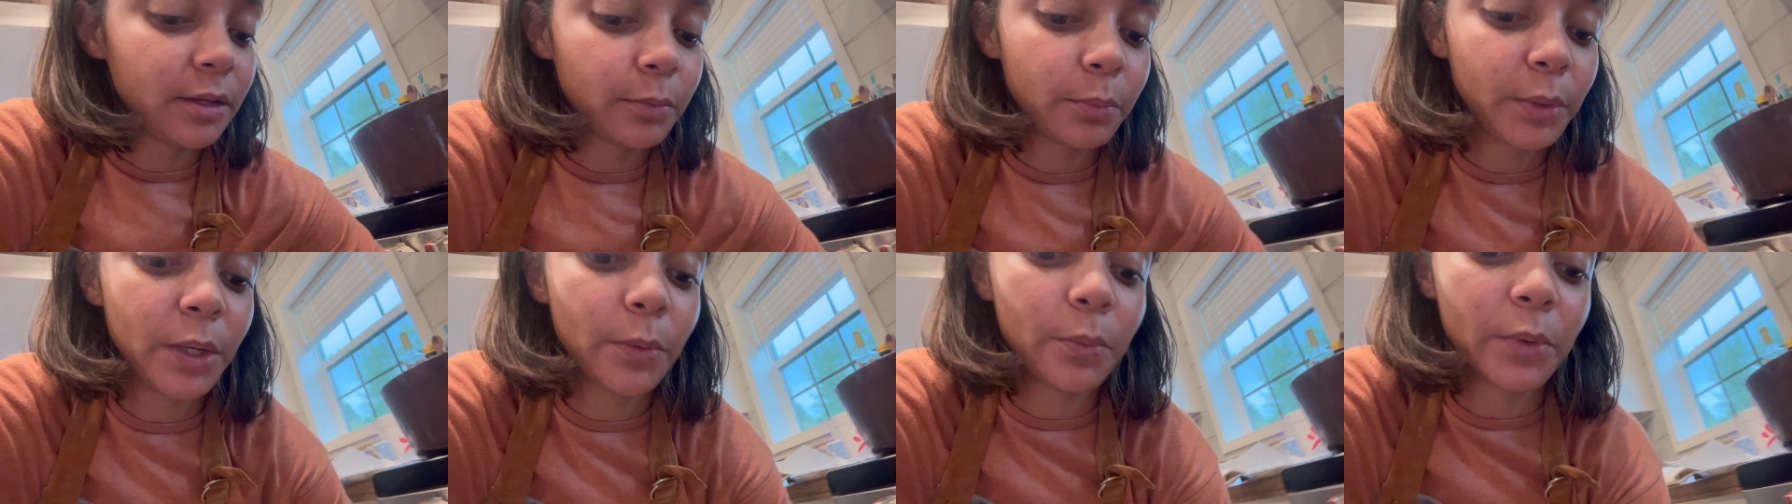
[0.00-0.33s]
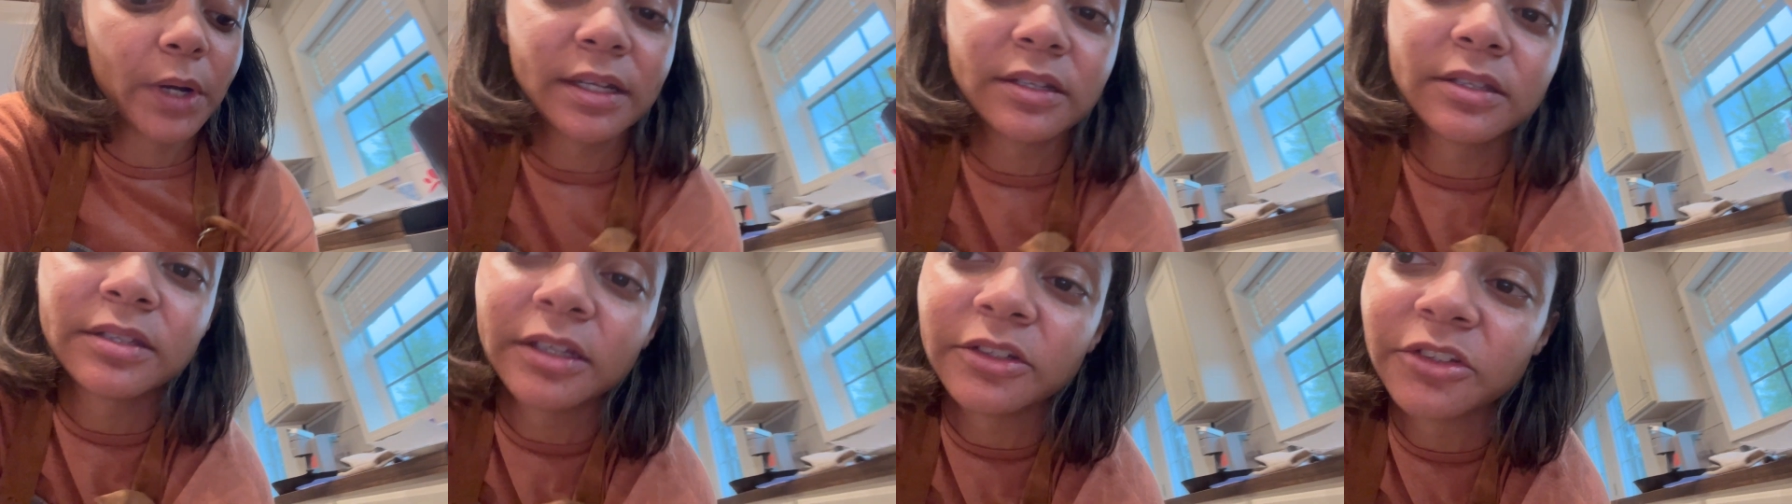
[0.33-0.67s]
we
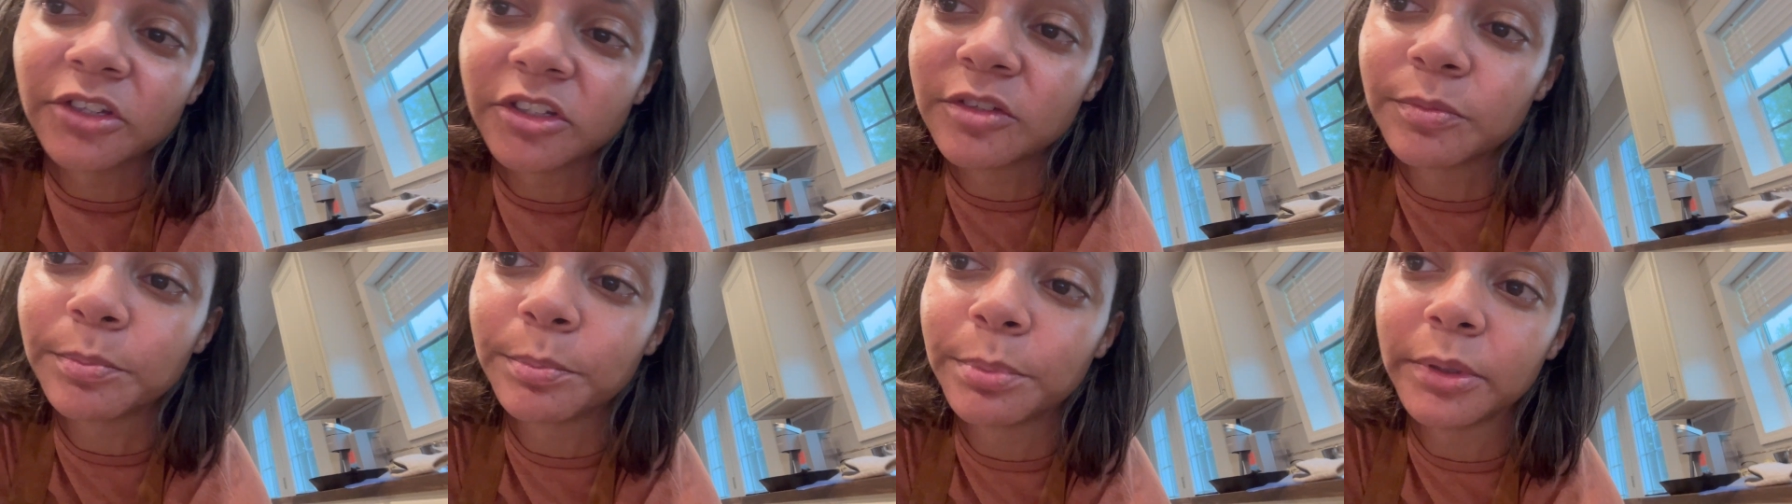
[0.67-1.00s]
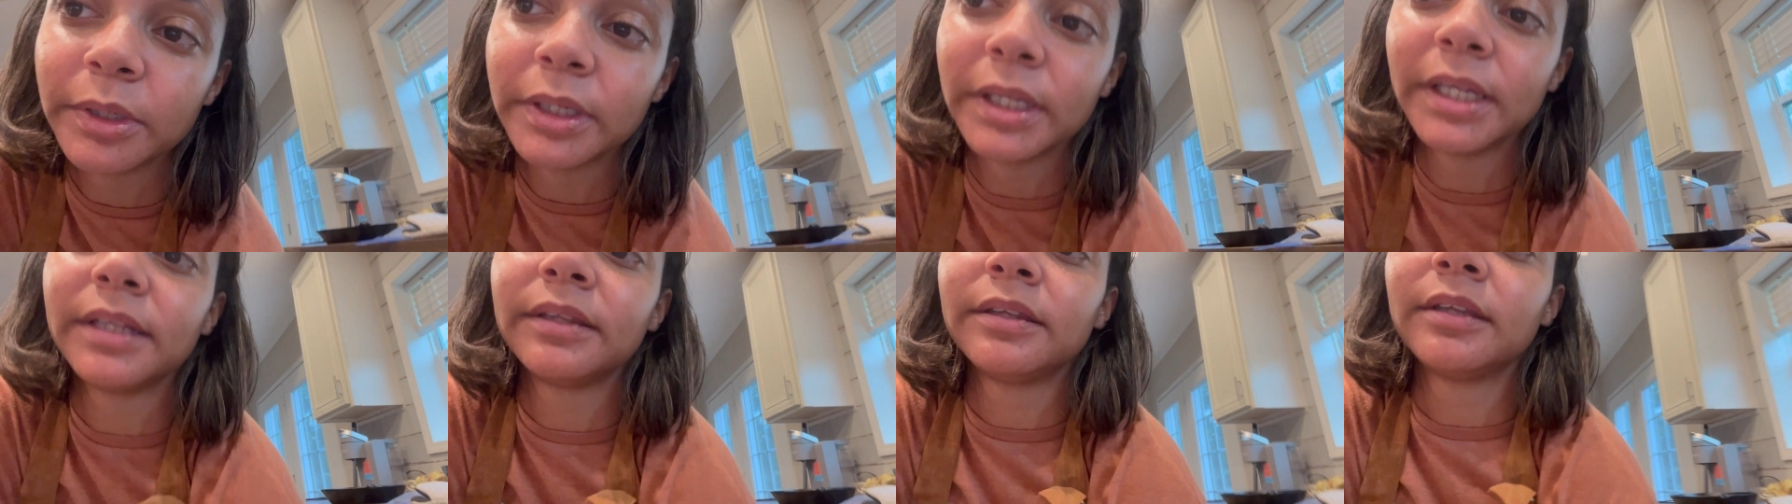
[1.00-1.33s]
want to just
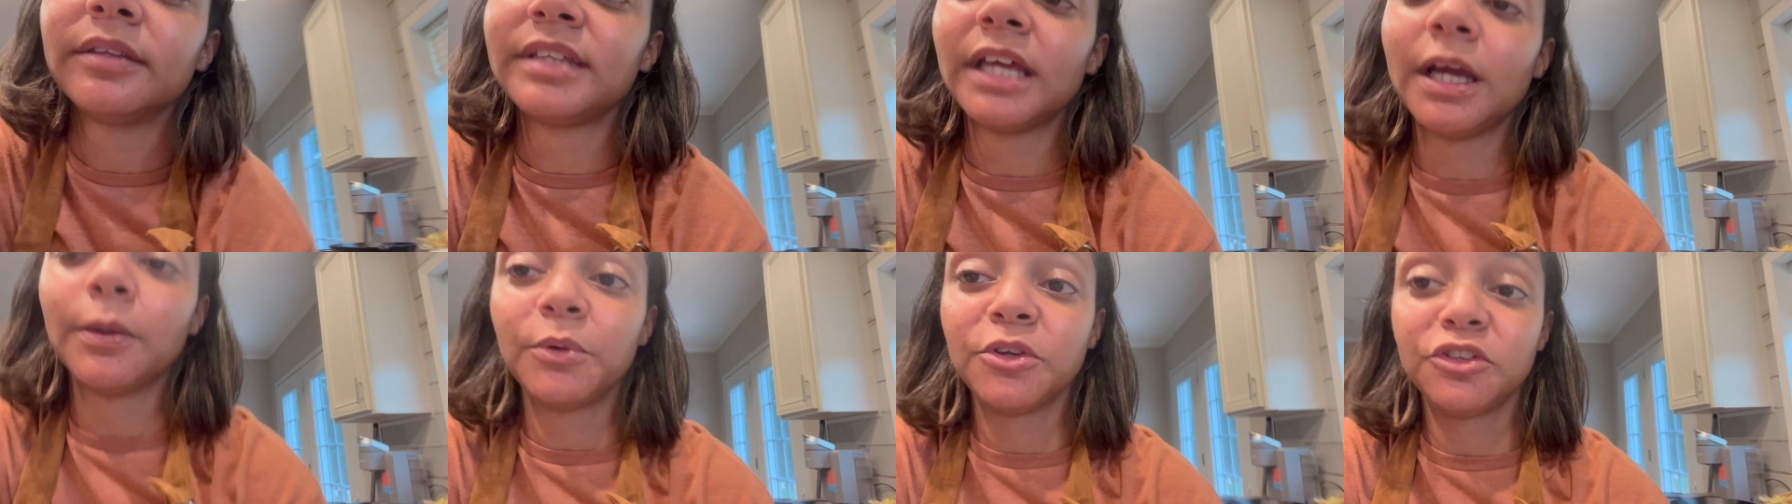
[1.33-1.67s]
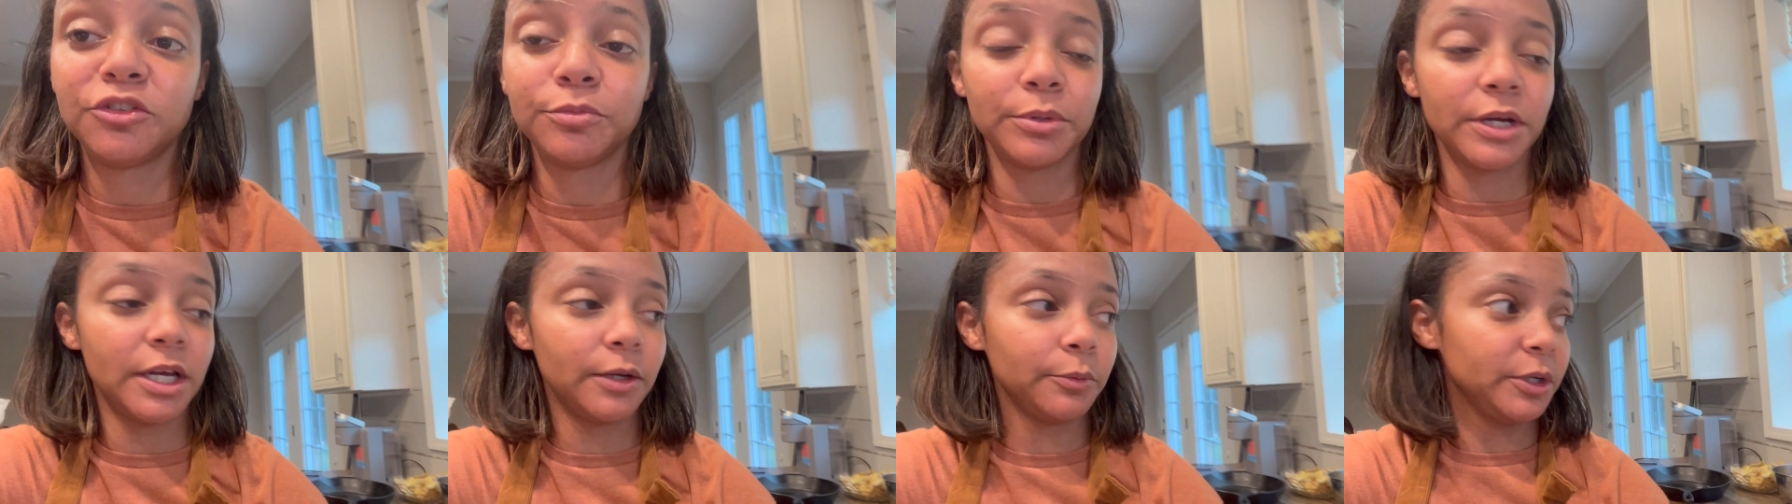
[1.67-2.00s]
put the sandwich bread,